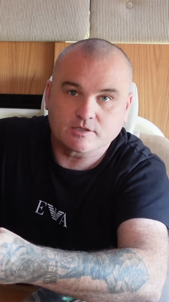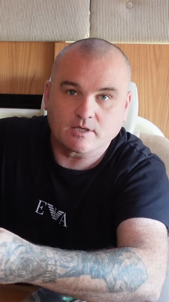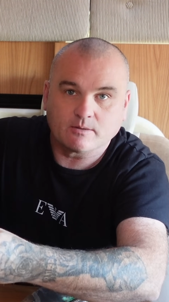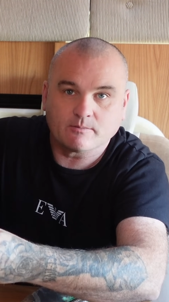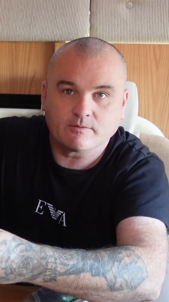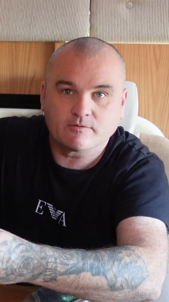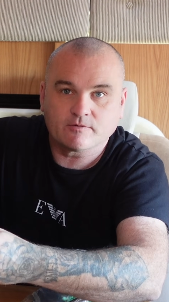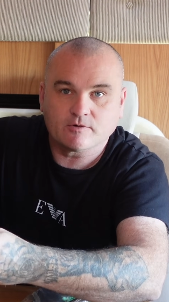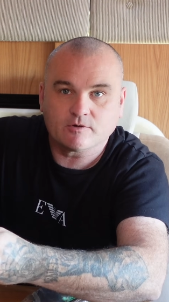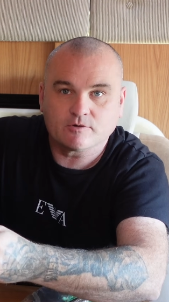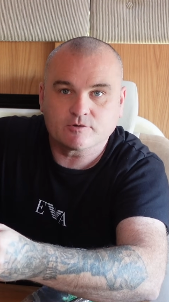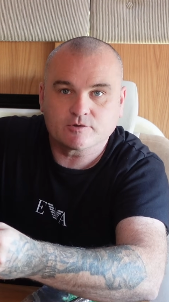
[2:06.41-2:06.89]
and
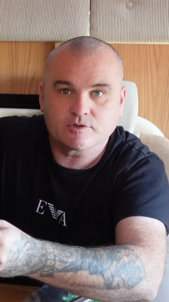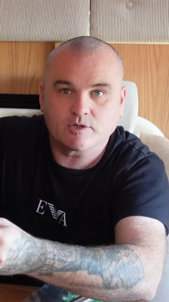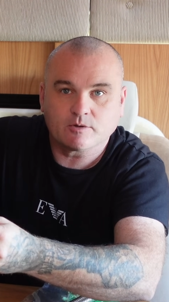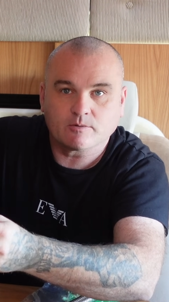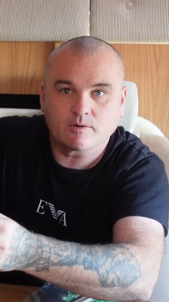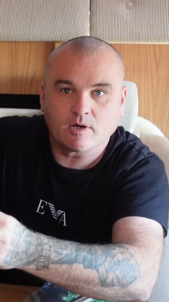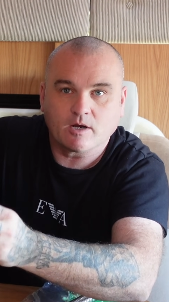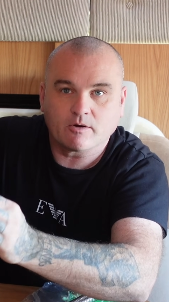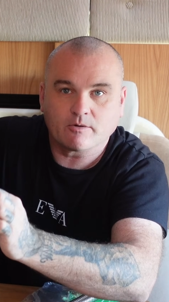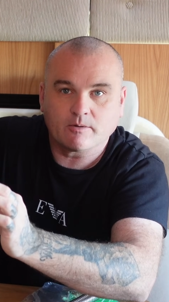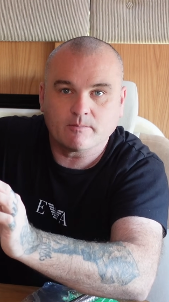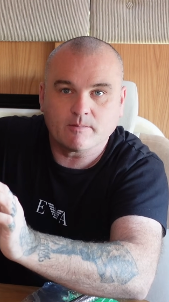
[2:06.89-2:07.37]
we've also
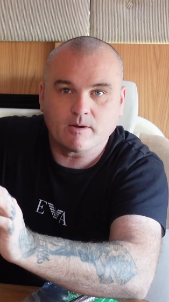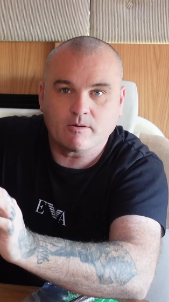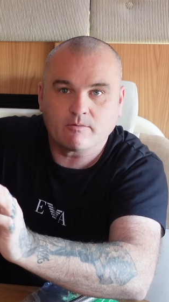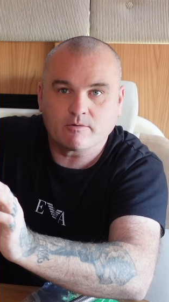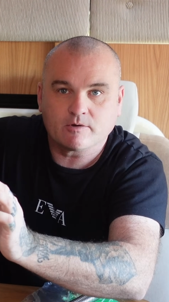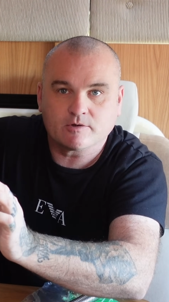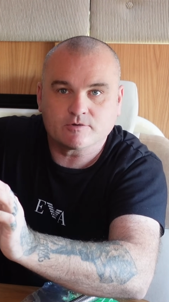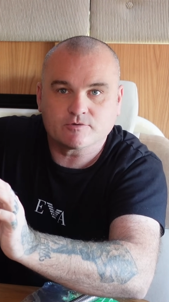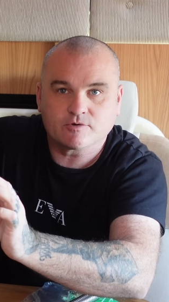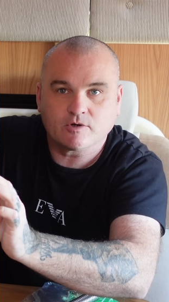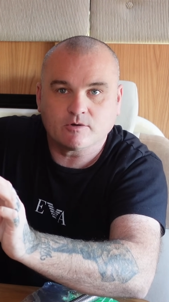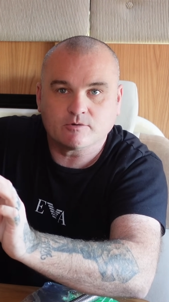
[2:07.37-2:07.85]
got a remote
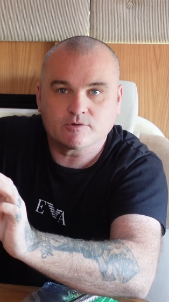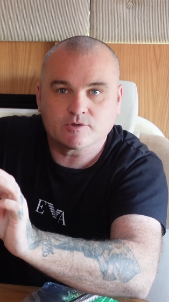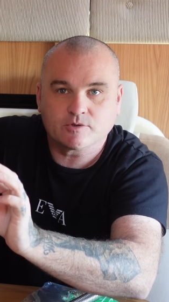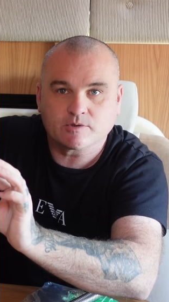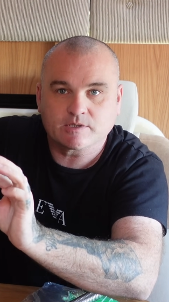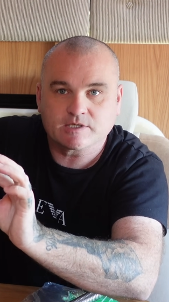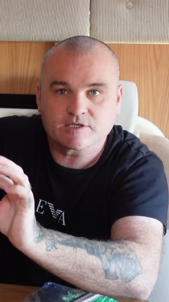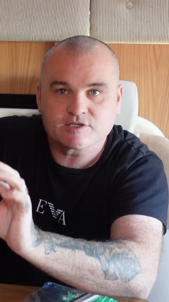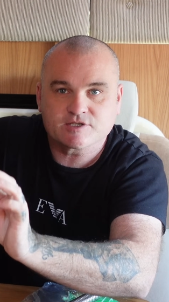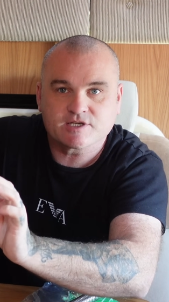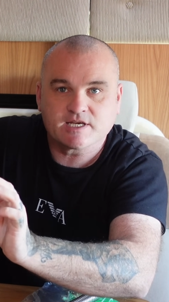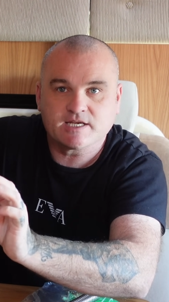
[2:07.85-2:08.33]
control, so
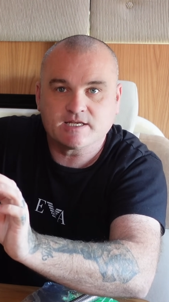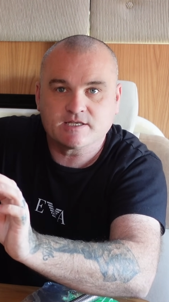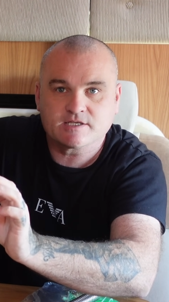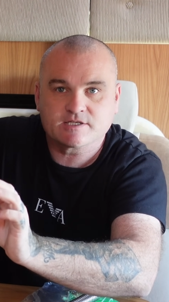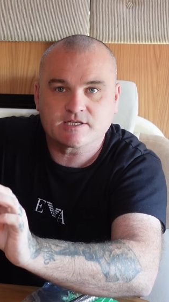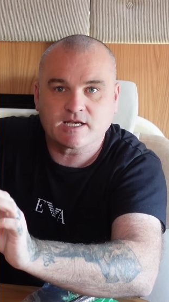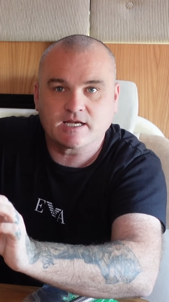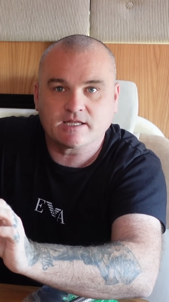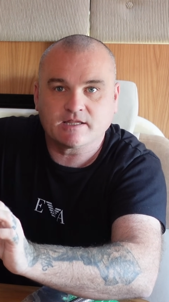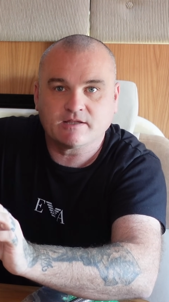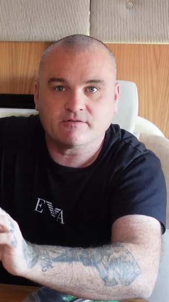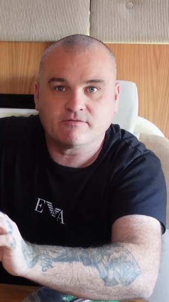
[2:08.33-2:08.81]
we can sit
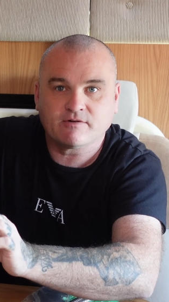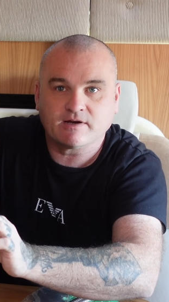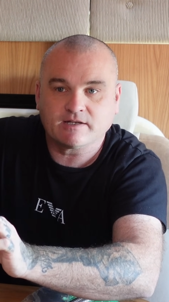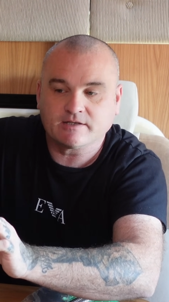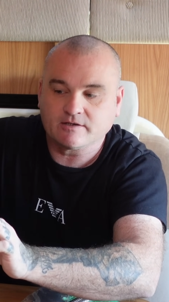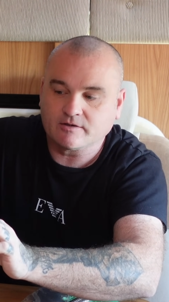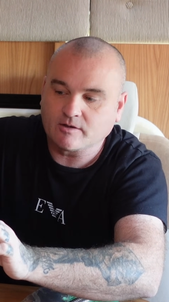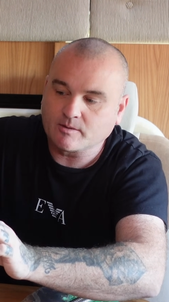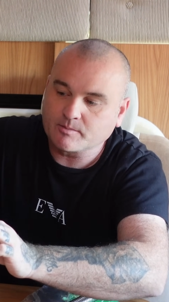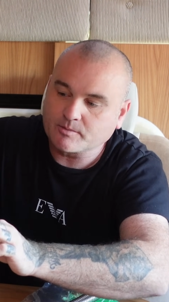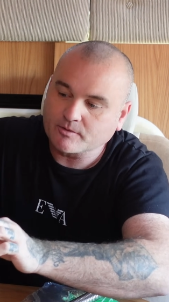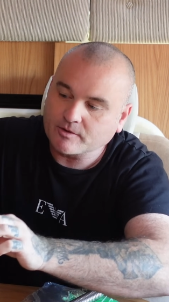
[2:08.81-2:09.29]
inside the
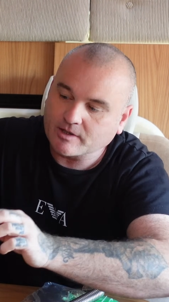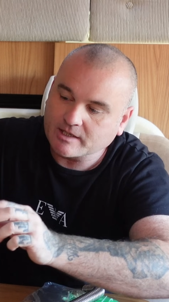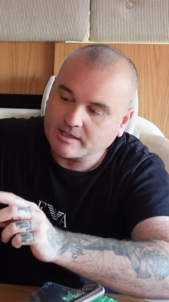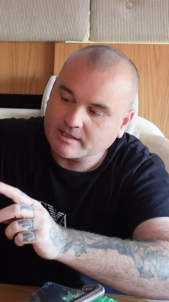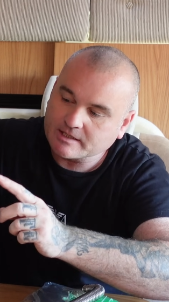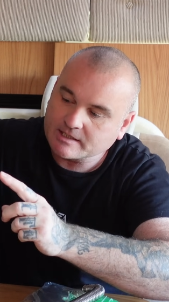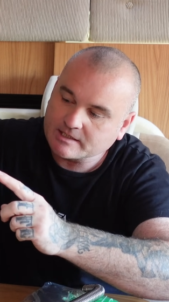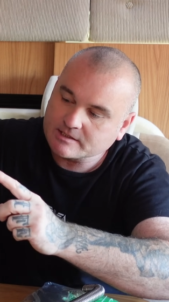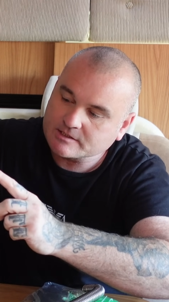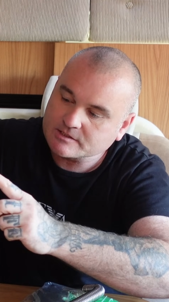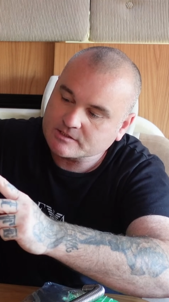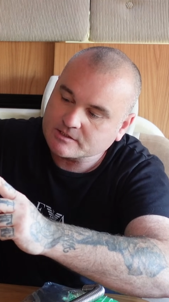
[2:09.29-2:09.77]
van and
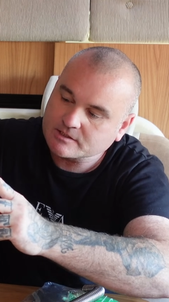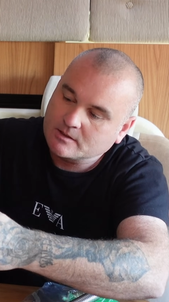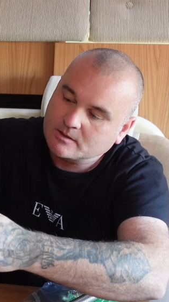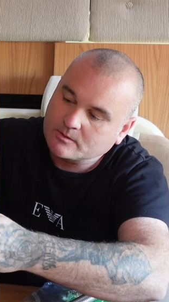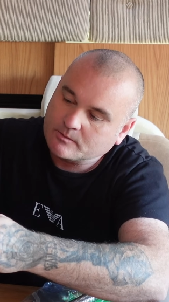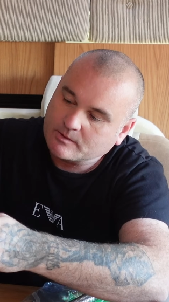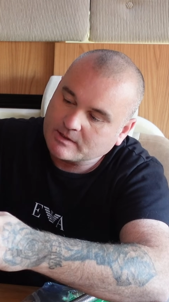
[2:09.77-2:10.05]
operate this.